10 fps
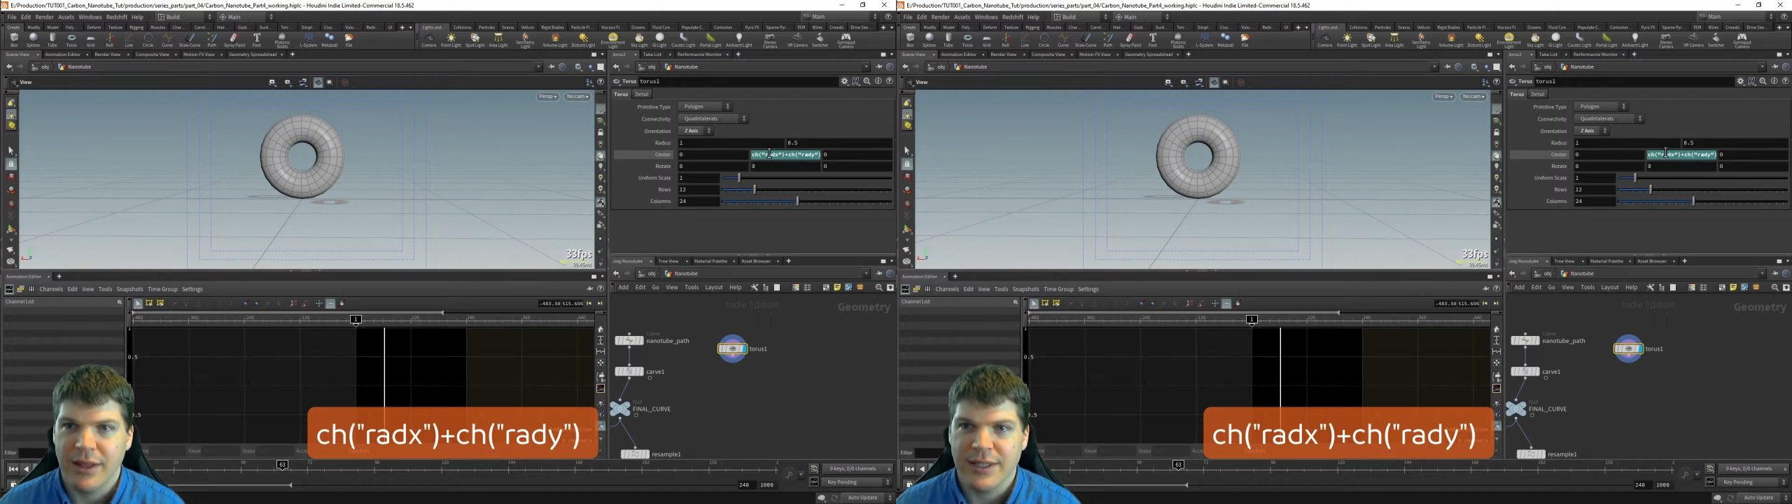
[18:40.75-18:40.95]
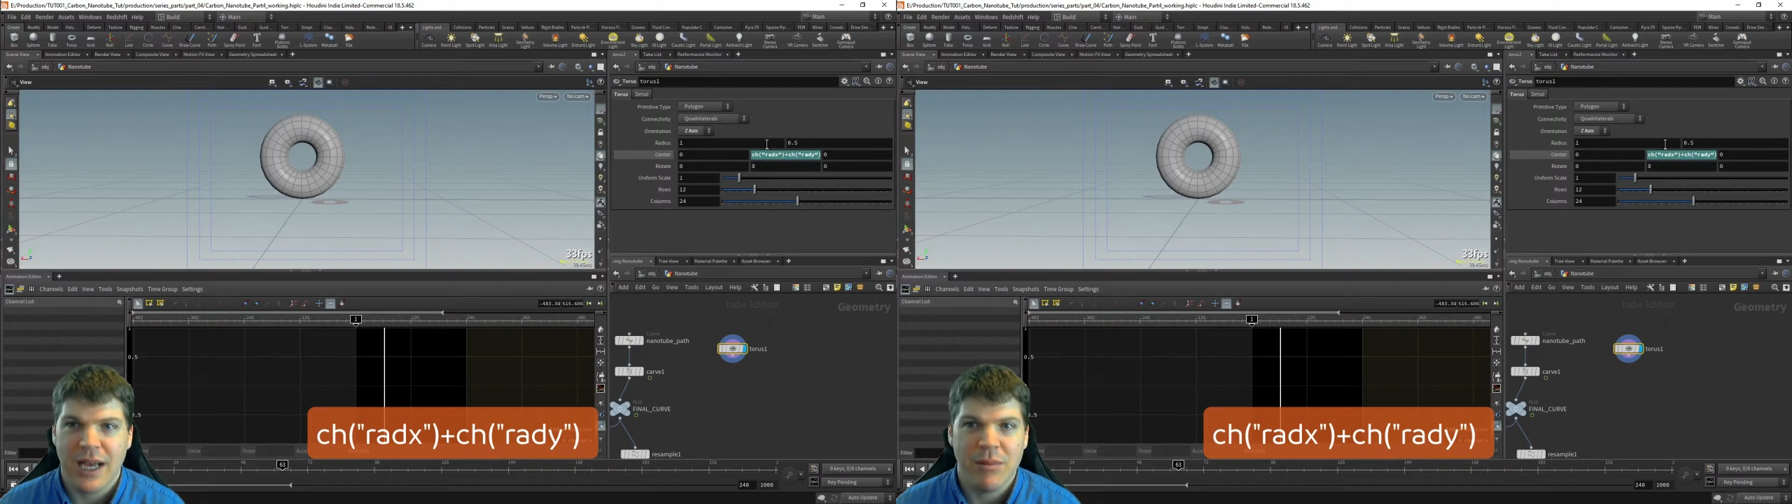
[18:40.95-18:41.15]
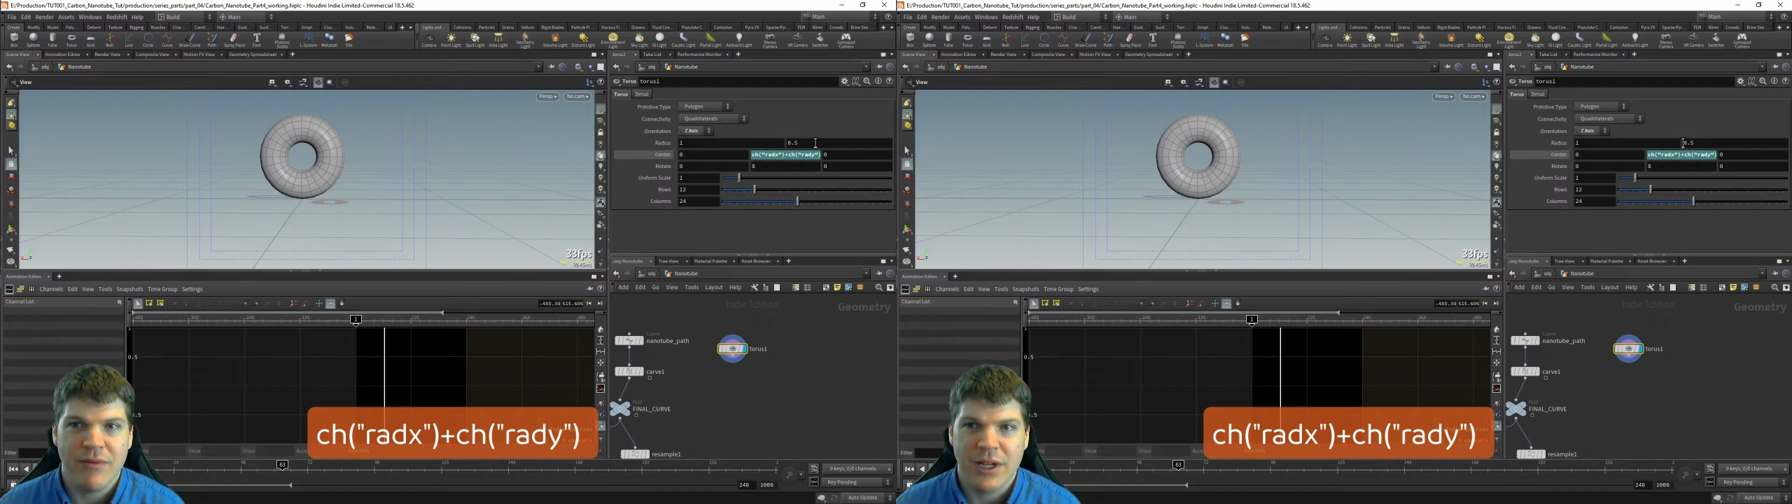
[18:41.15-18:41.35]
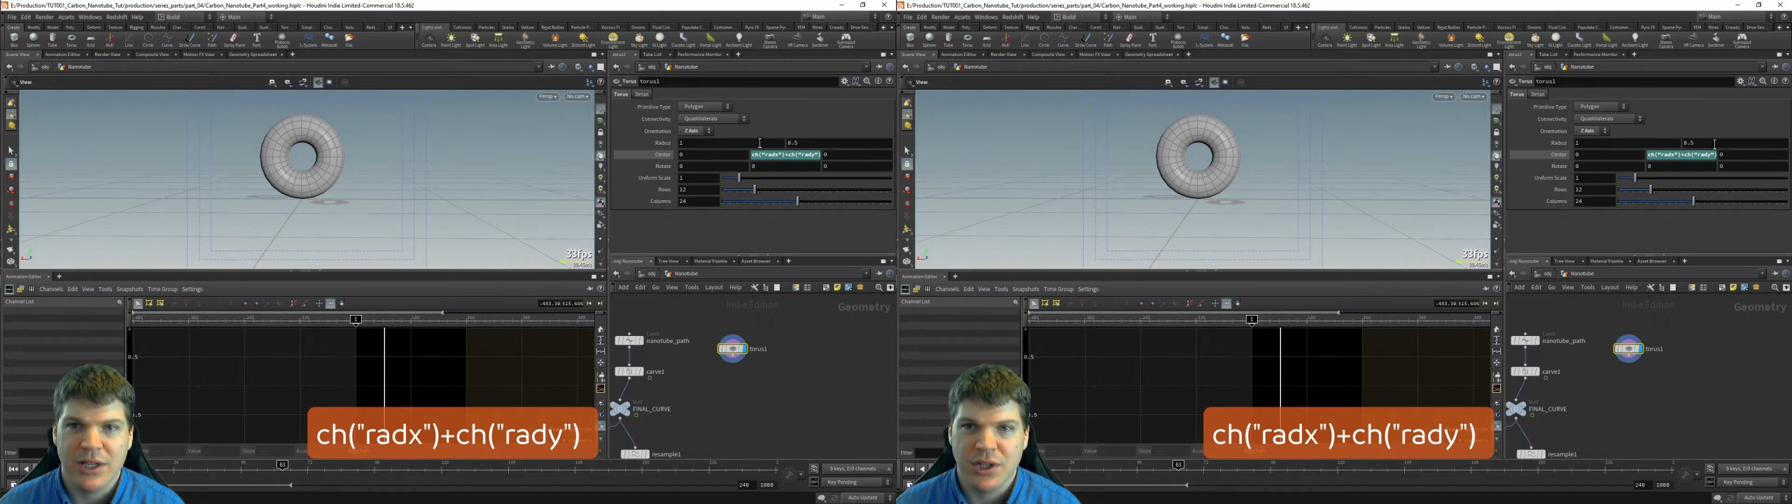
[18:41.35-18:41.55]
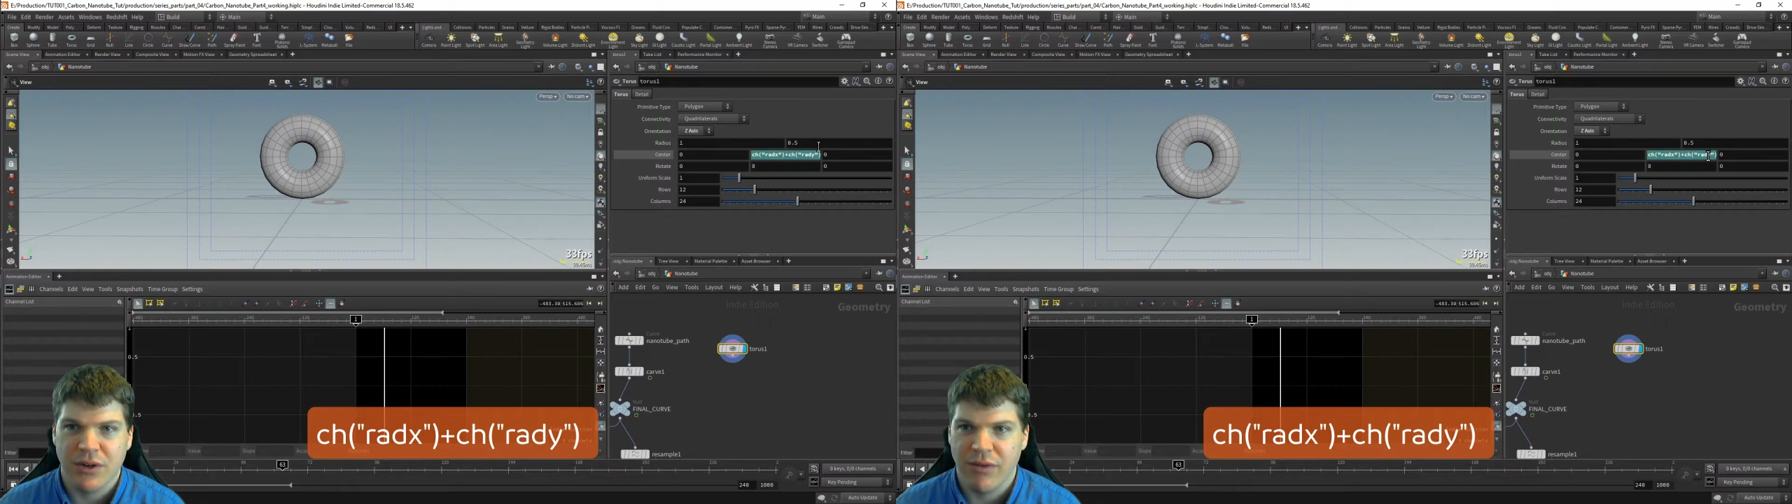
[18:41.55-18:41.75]
sum of
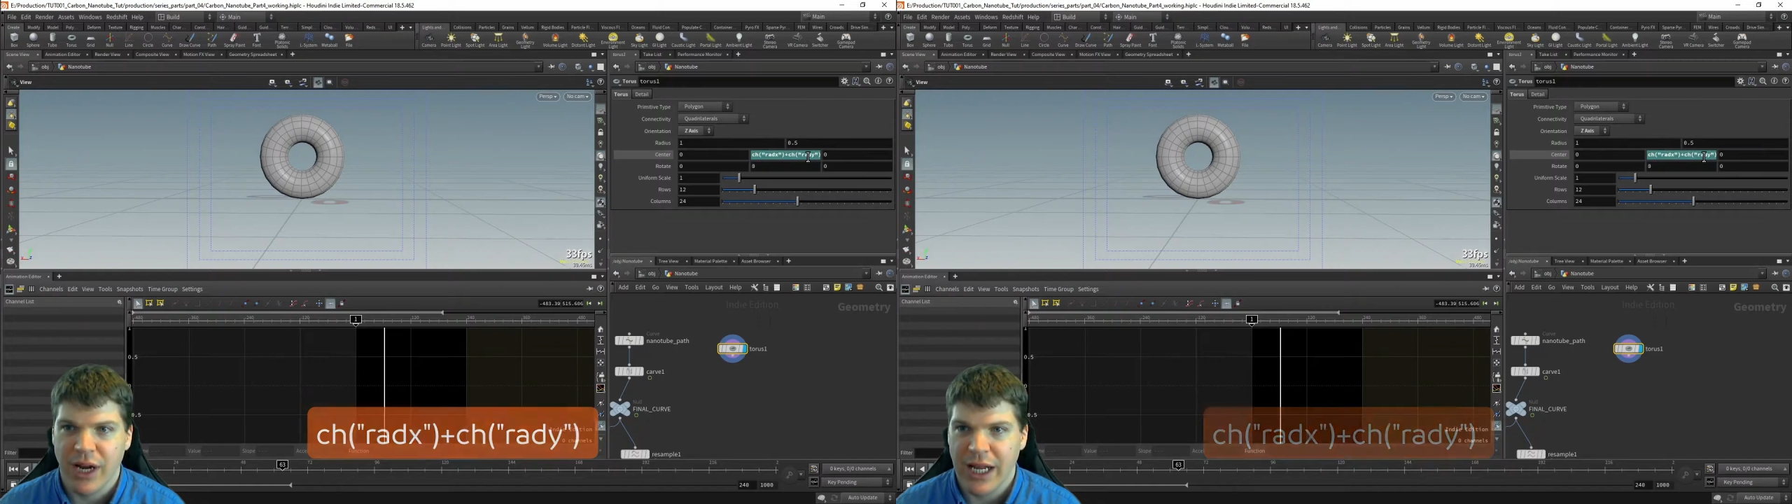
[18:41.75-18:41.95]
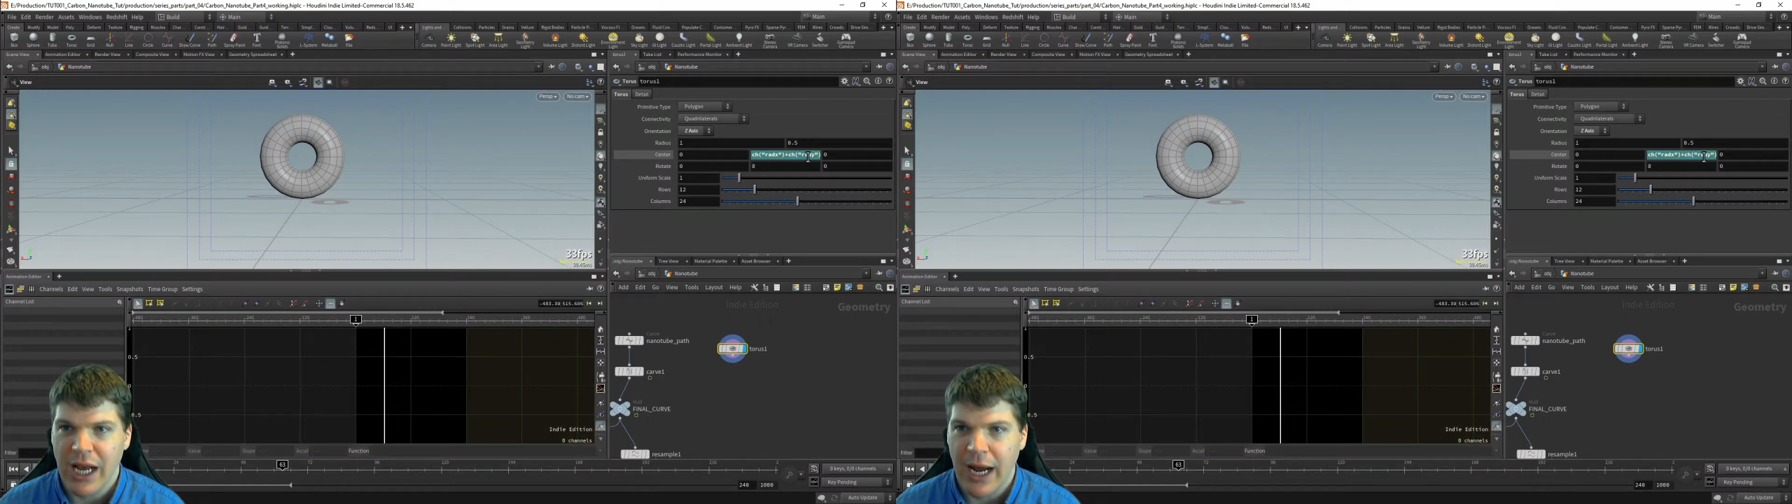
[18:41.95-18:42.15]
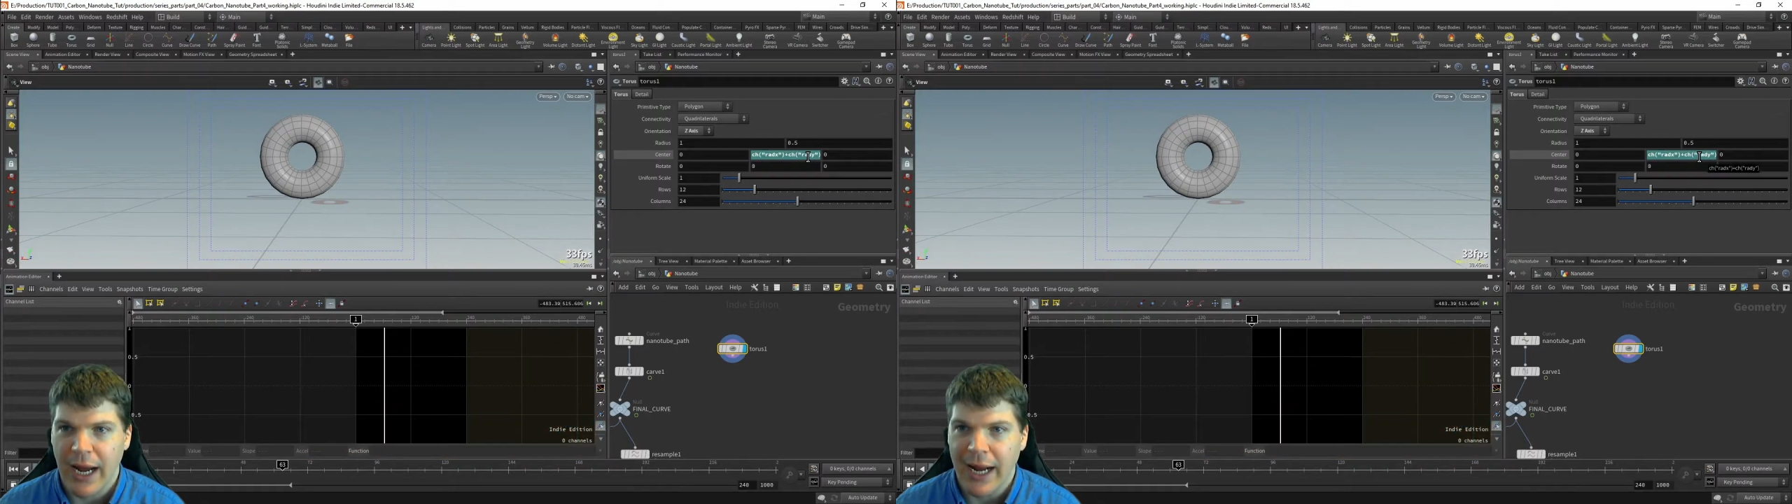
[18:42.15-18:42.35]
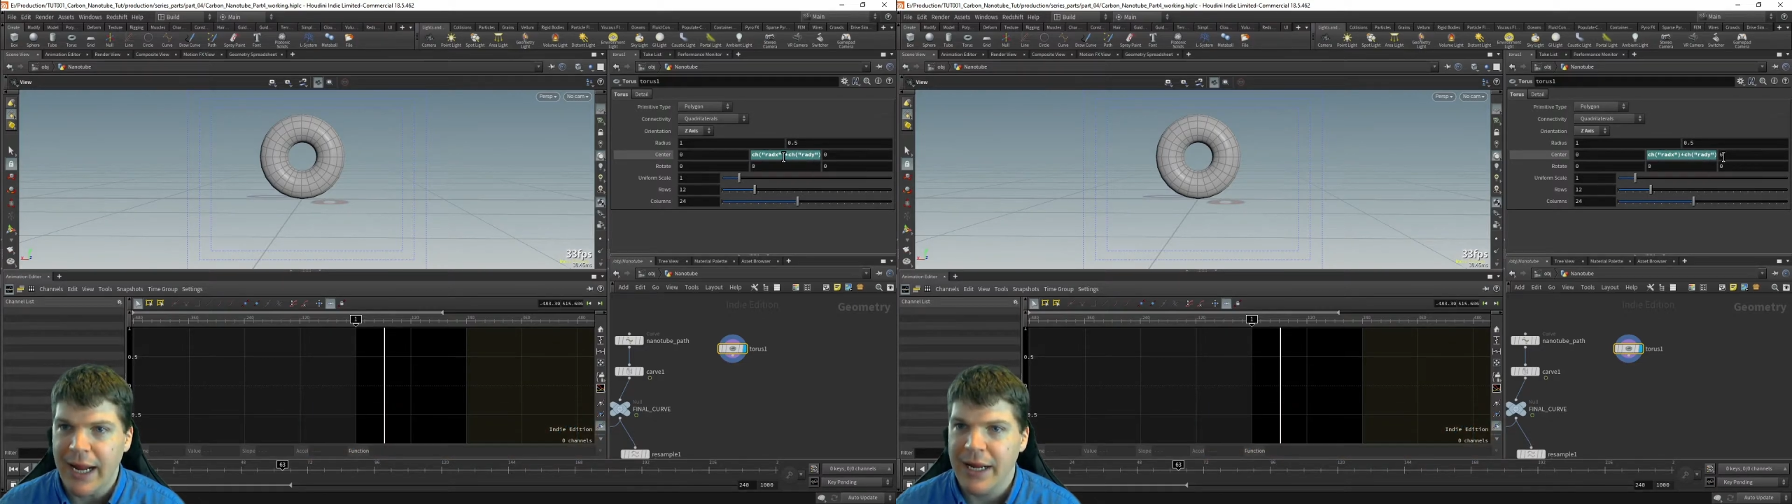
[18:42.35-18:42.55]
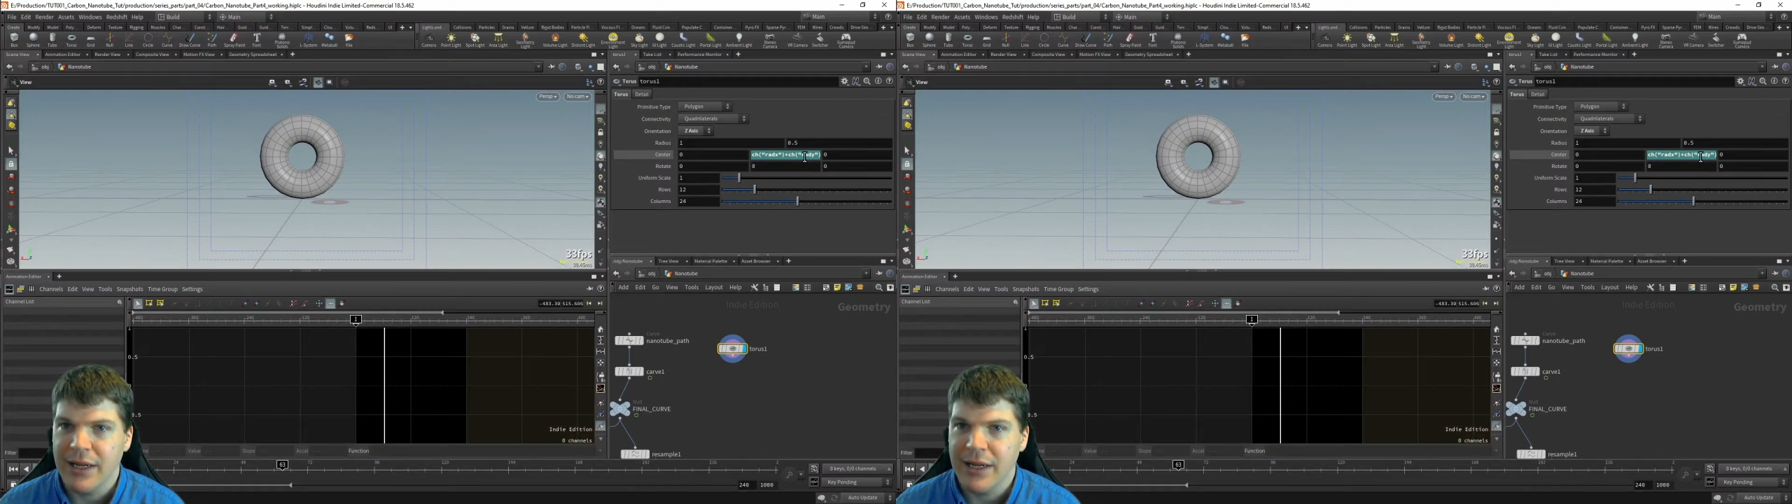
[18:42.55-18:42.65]
these two radii